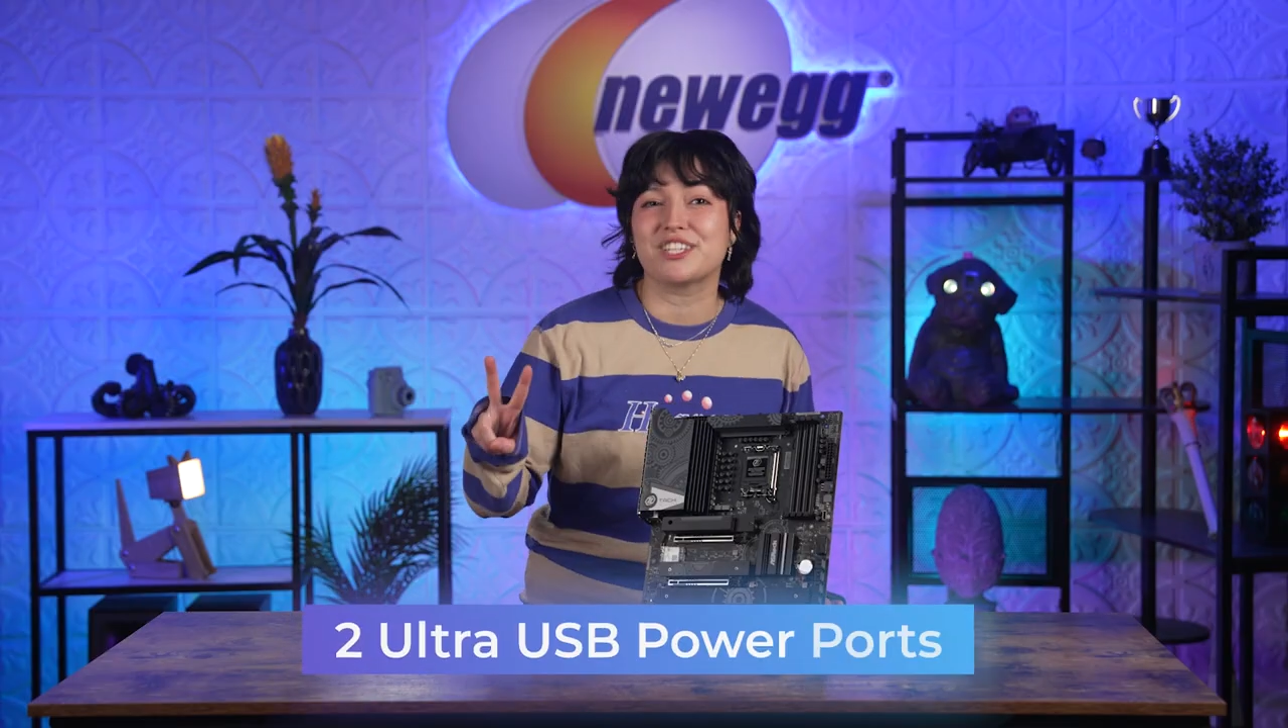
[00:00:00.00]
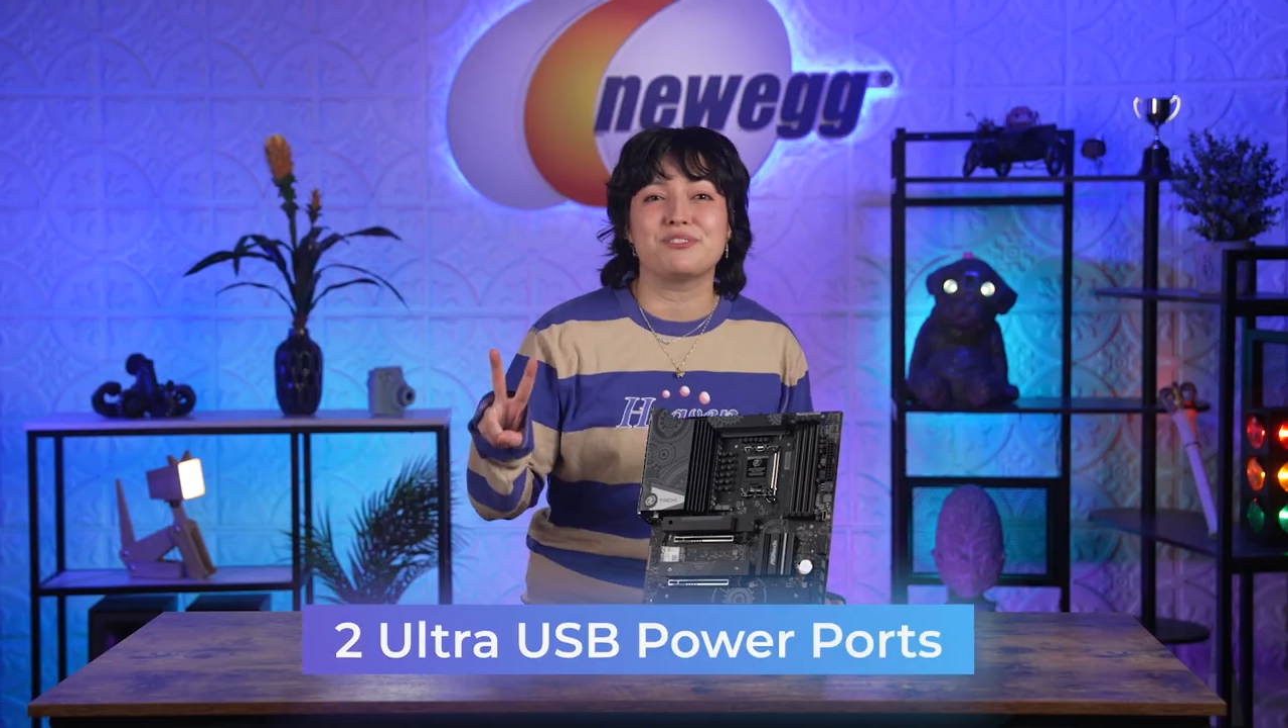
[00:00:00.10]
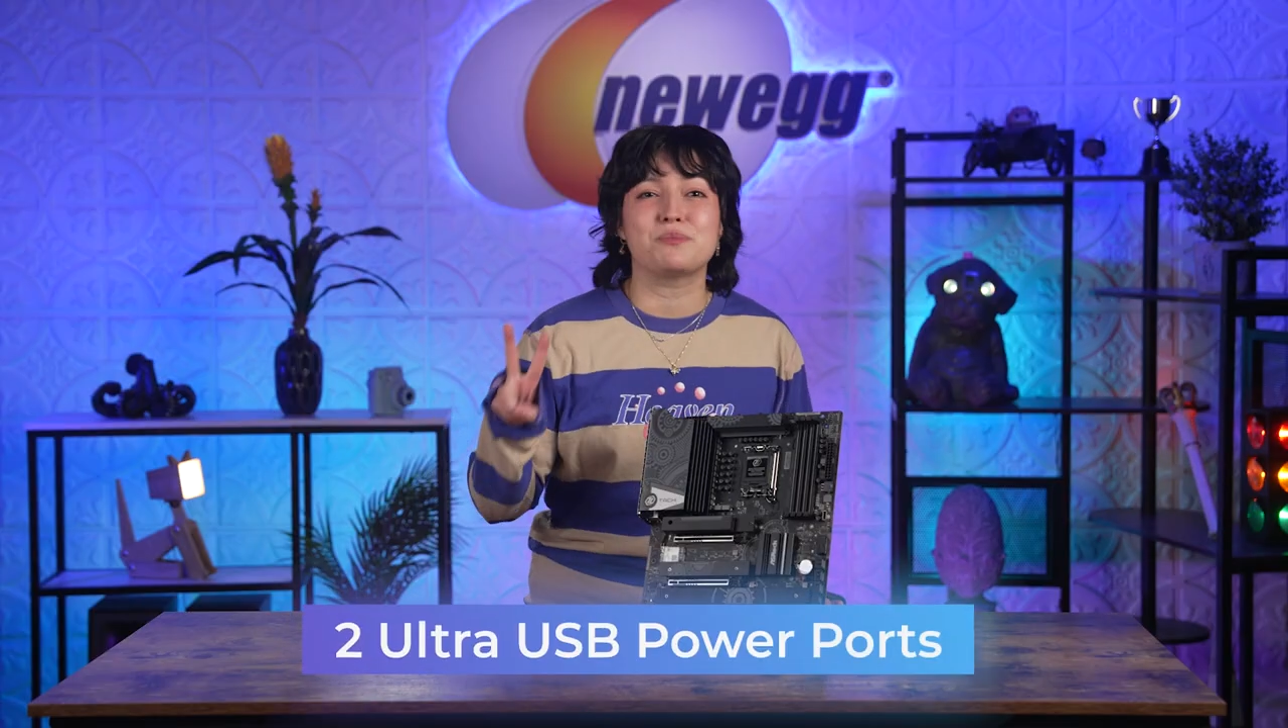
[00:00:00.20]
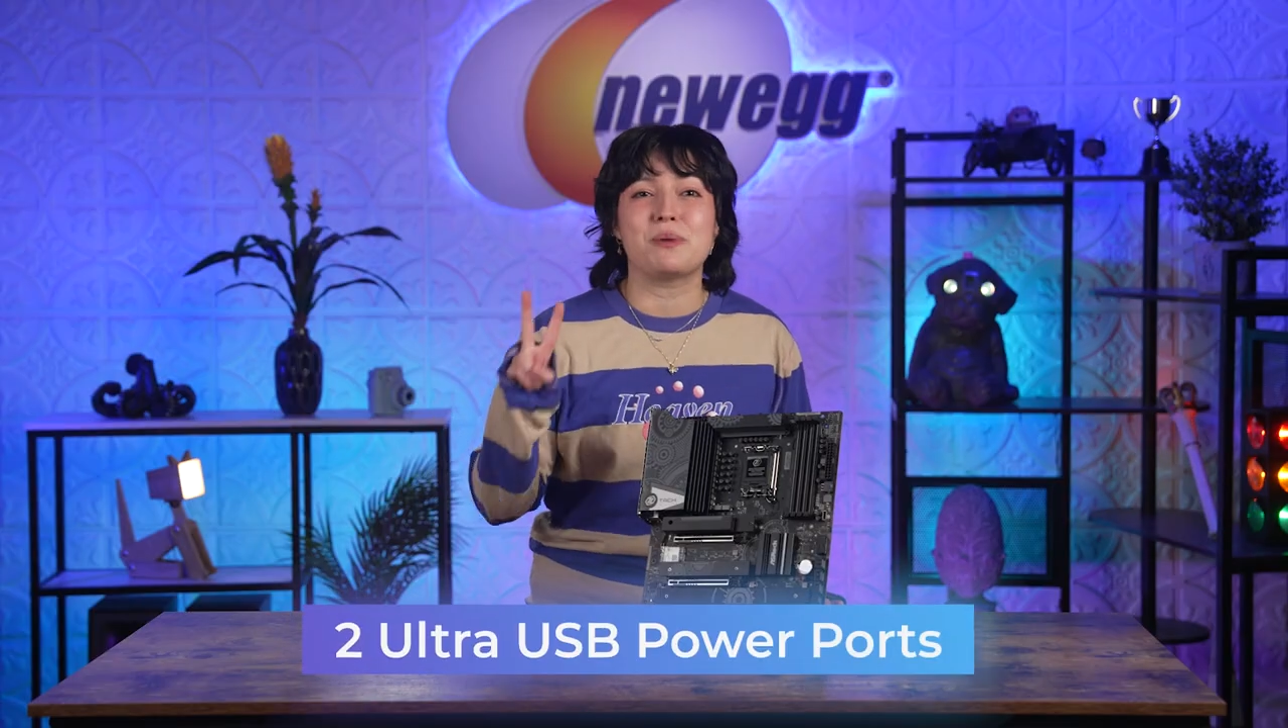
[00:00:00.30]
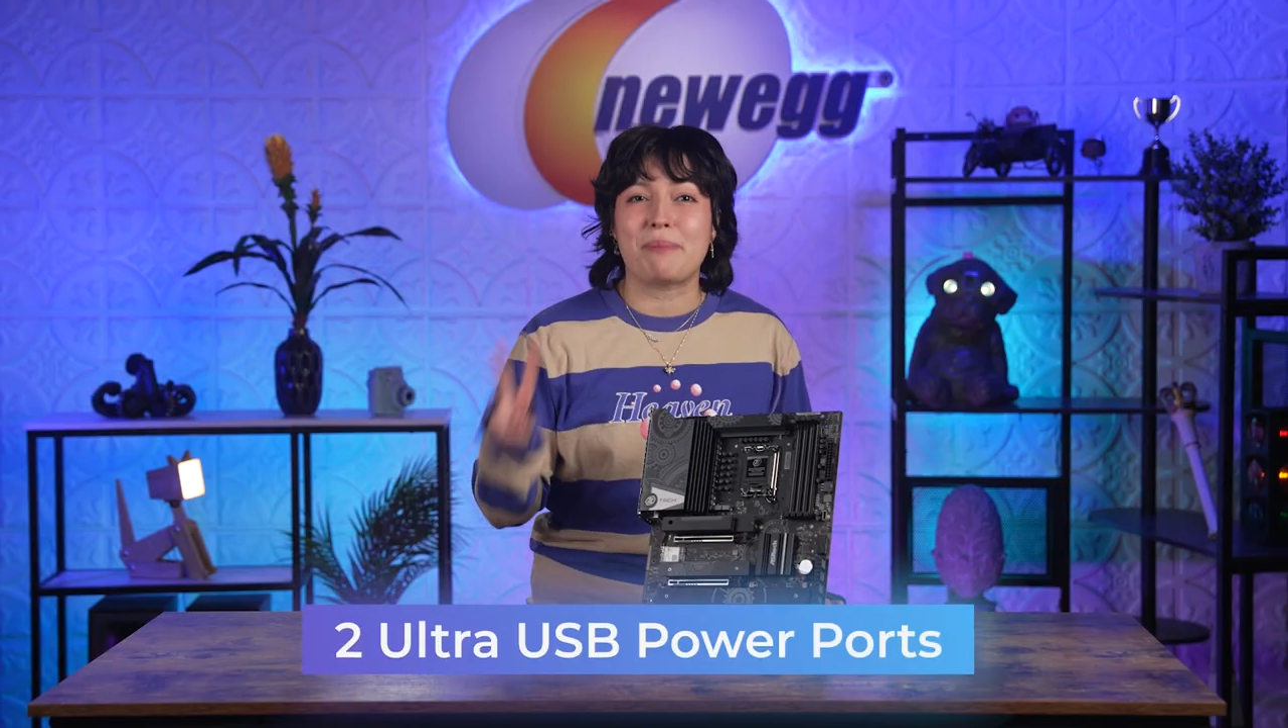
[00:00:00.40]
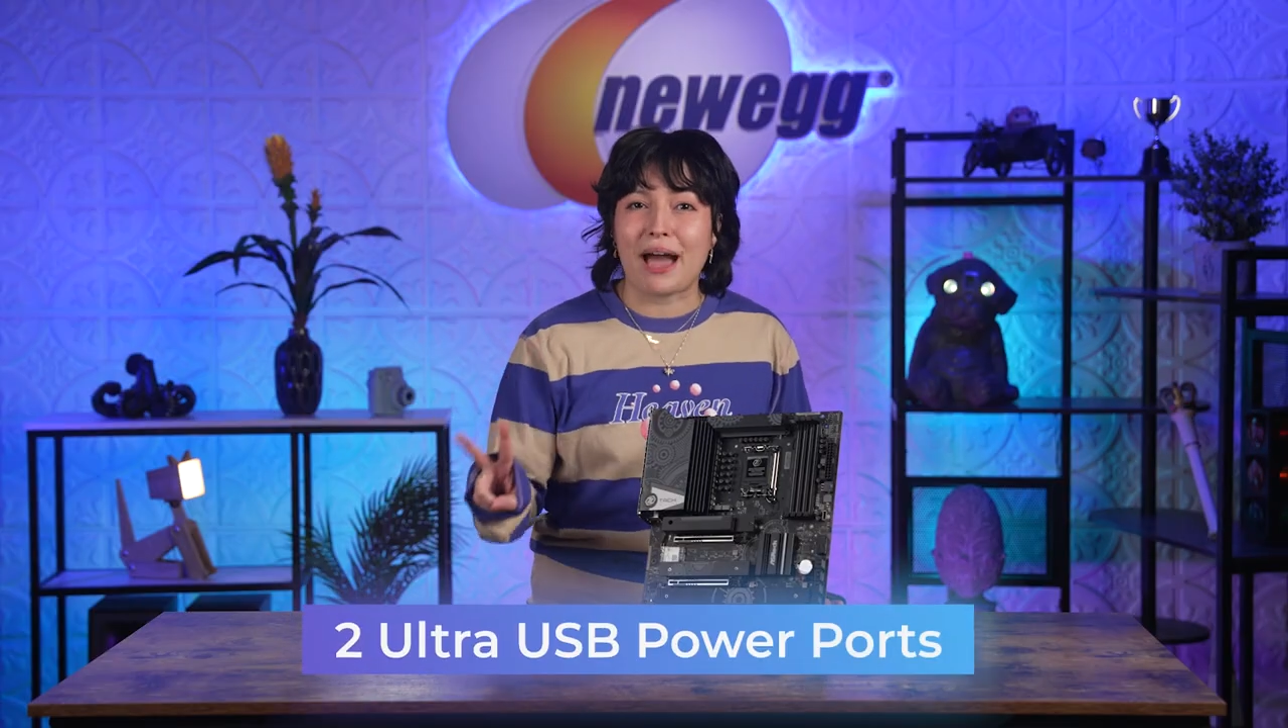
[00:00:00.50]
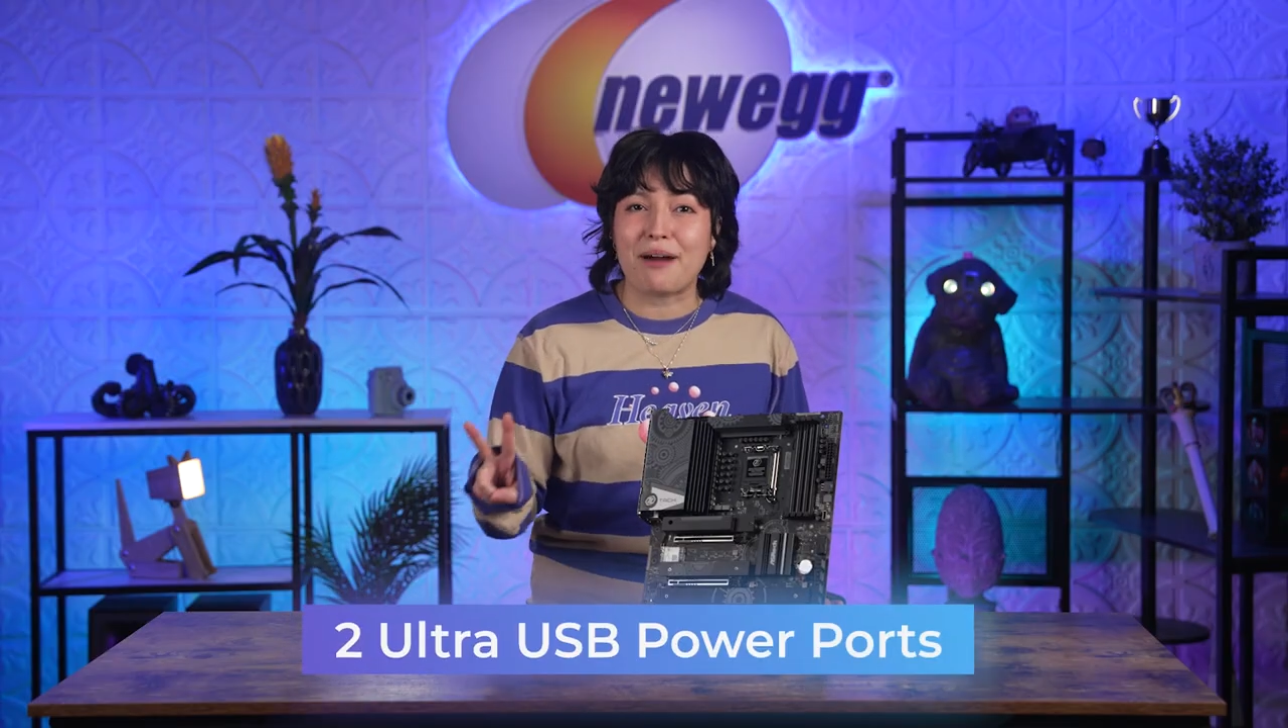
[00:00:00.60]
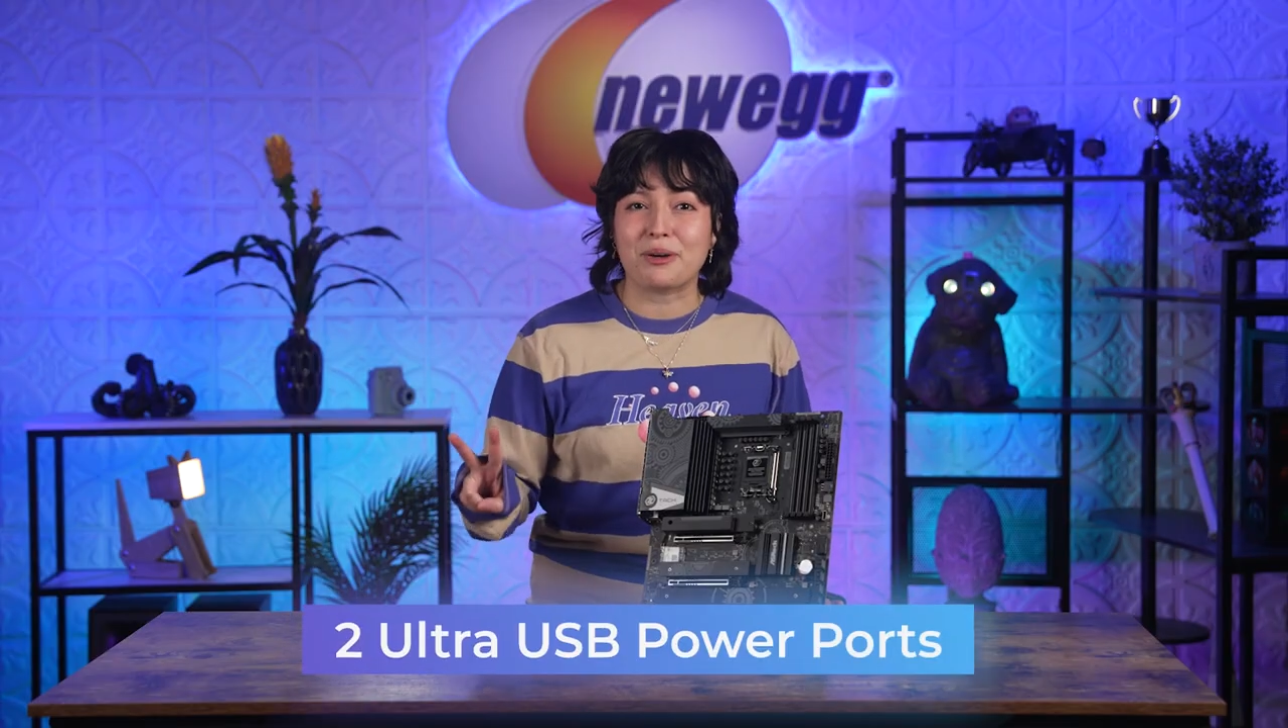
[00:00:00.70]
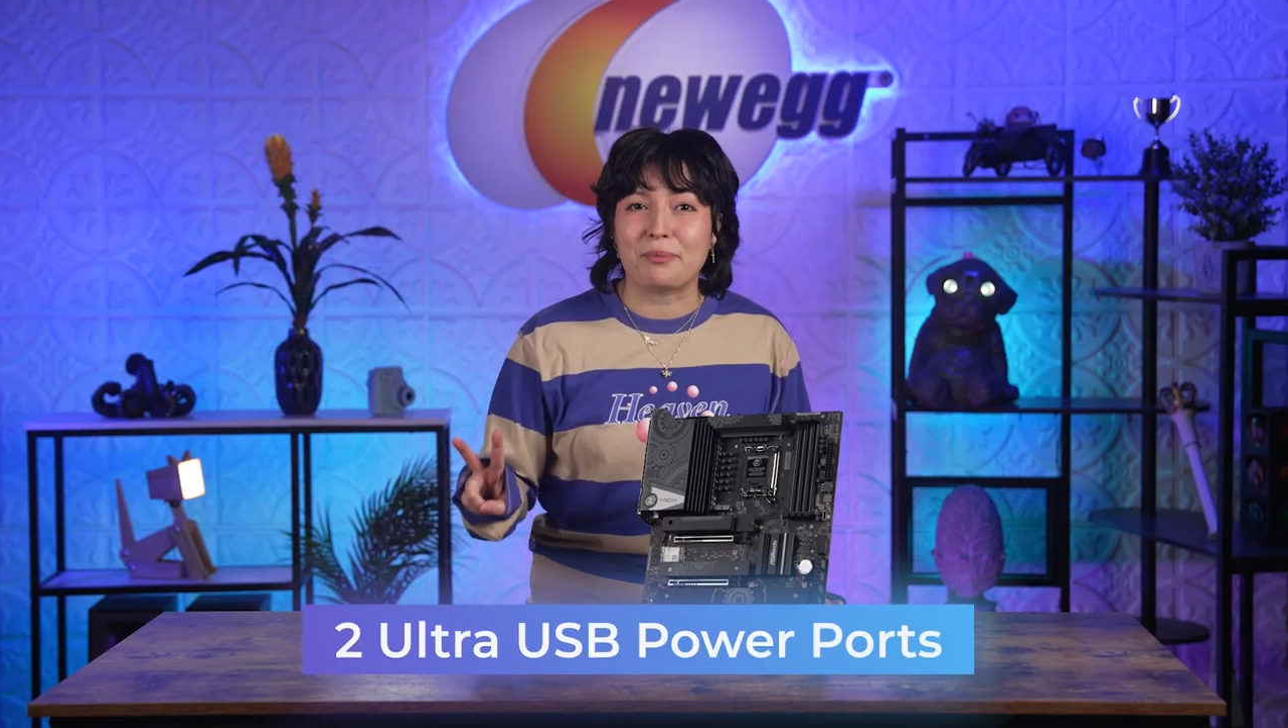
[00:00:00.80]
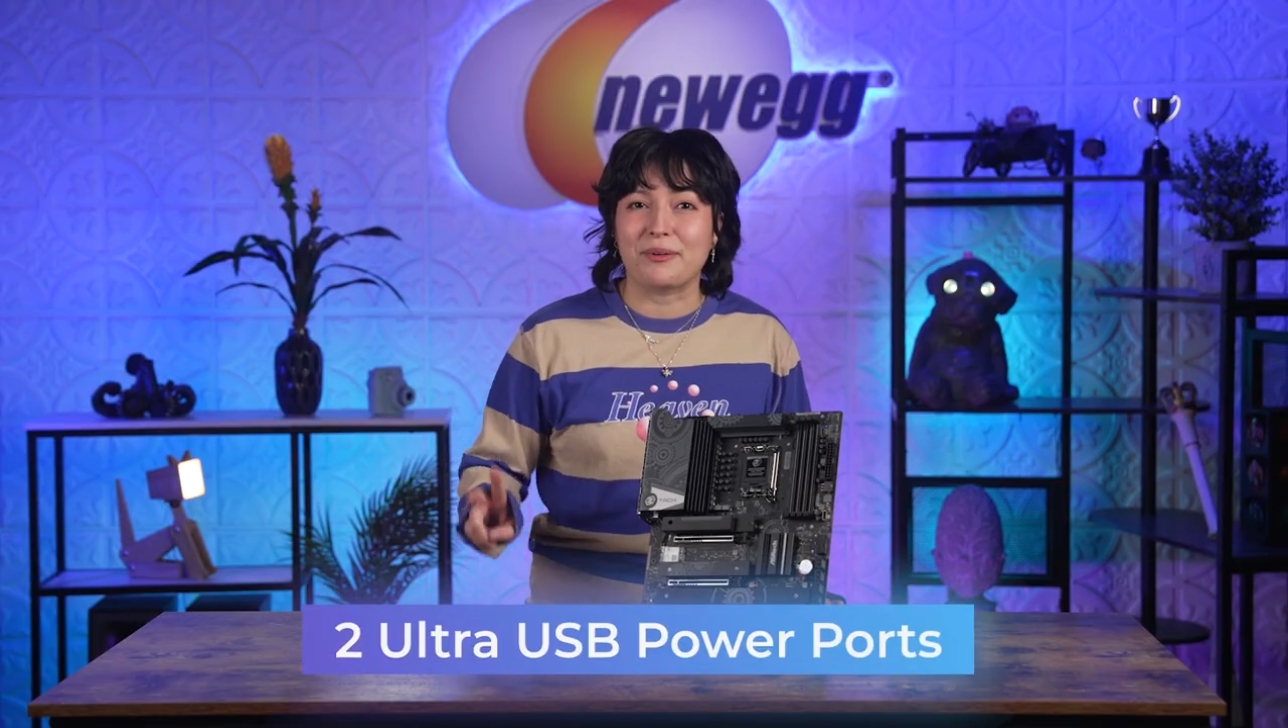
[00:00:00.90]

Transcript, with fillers: USB power